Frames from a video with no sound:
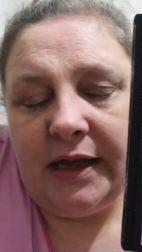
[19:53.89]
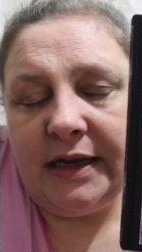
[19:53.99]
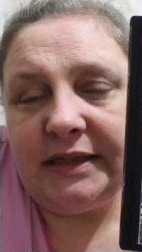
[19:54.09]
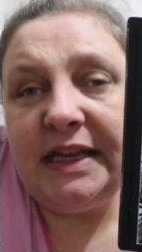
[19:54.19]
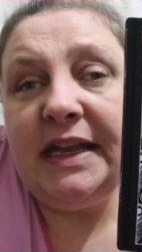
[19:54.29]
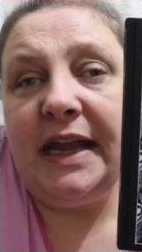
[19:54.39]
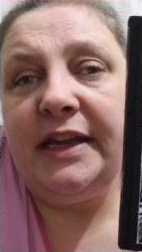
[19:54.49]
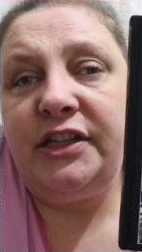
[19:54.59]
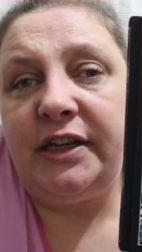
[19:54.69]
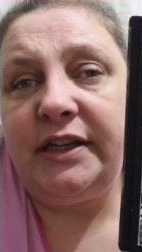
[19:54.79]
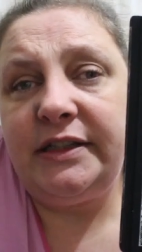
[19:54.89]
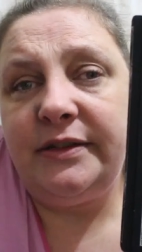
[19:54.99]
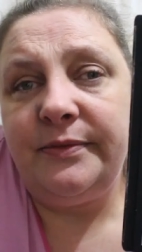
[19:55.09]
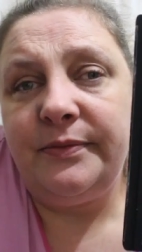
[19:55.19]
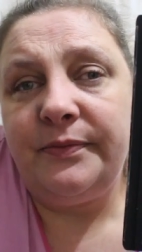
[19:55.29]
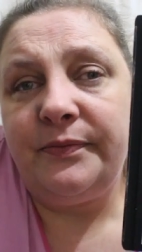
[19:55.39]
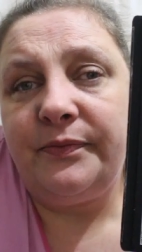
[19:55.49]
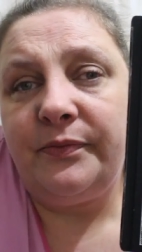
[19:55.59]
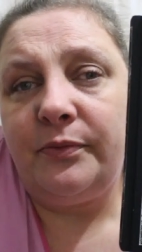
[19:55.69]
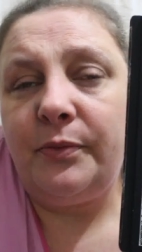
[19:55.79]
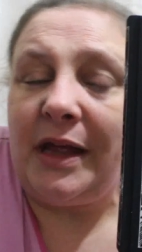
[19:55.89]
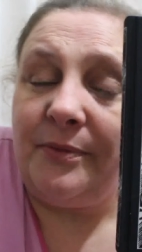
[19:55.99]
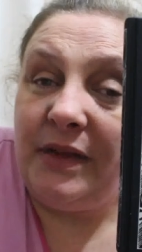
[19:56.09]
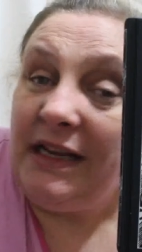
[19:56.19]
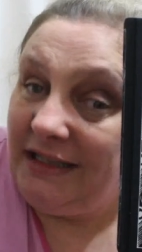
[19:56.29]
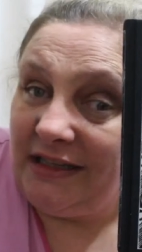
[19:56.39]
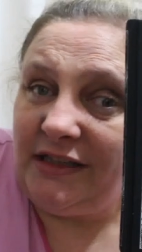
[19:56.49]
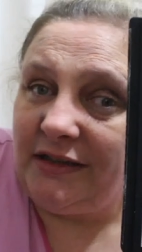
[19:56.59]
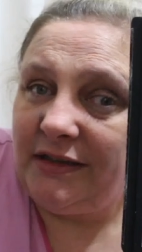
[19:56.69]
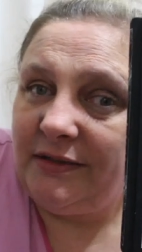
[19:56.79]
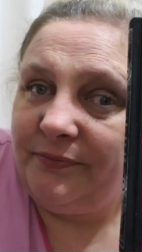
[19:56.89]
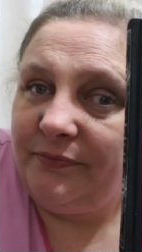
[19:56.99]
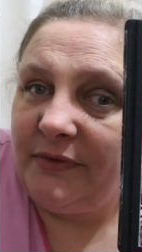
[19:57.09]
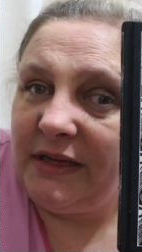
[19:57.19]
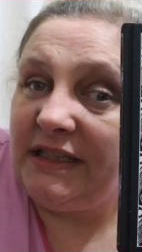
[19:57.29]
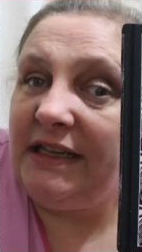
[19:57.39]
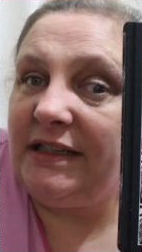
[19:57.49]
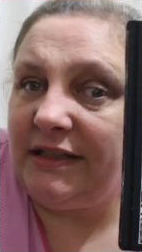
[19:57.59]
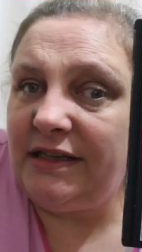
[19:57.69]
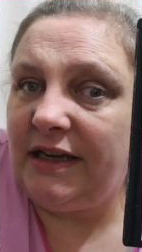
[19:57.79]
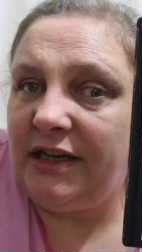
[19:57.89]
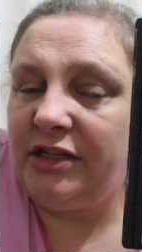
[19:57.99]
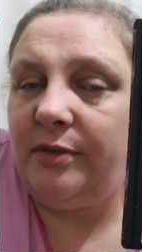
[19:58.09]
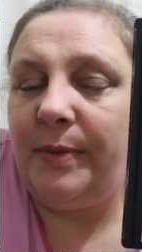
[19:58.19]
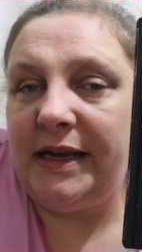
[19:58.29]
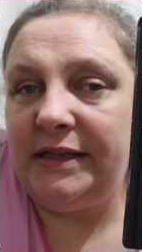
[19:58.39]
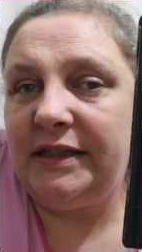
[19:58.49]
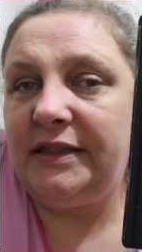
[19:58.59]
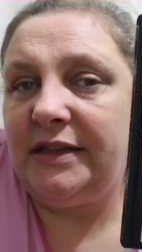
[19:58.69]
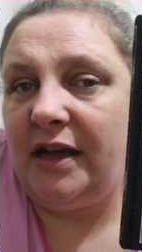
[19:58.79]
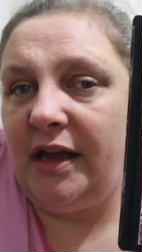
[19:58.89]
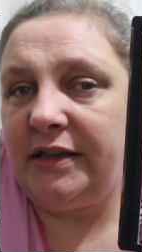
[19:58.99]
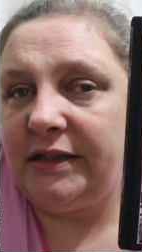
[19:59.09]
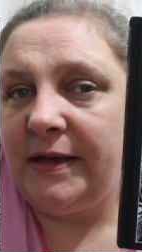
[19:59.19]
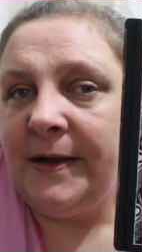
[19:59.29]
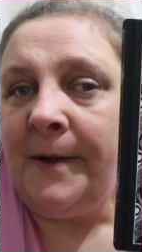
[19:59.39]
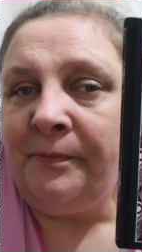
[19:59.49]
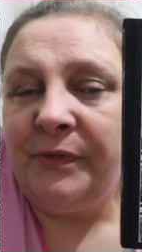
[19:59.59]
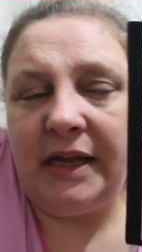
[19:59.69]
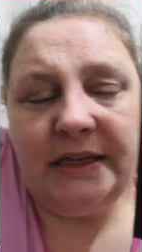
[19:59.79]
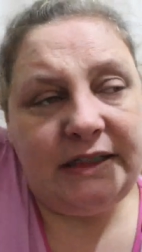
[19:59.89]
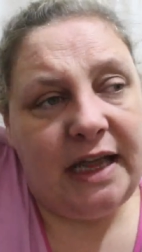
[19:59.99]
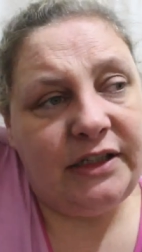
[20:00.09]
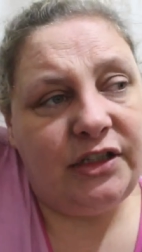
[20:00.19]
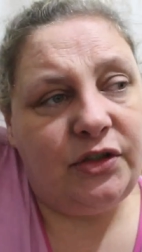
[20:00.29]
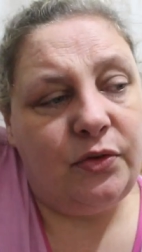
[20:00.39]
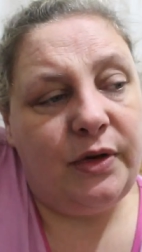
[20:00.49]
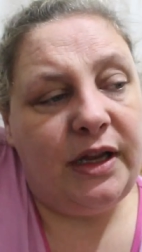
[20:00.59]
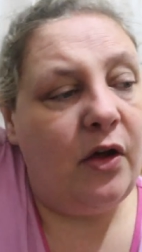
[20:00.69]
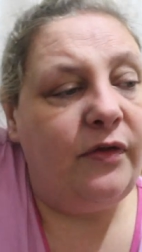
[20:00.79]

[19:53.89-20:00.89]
as he ages, well, he doesn't. As he doesn't age, the painting does. And this tells a story,